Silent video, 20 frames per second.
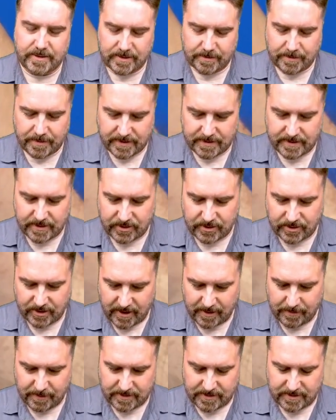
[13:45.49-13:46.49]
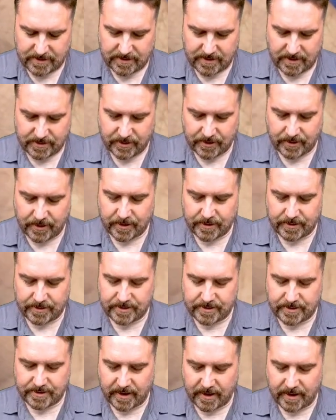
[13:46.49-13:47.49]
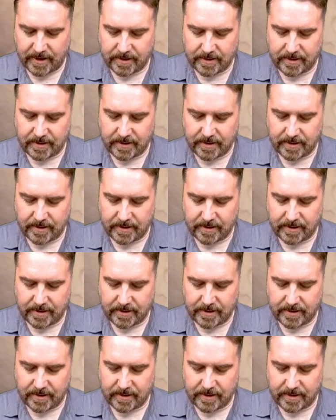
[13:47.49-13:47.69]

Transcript: but that's a shame. This is such a good set.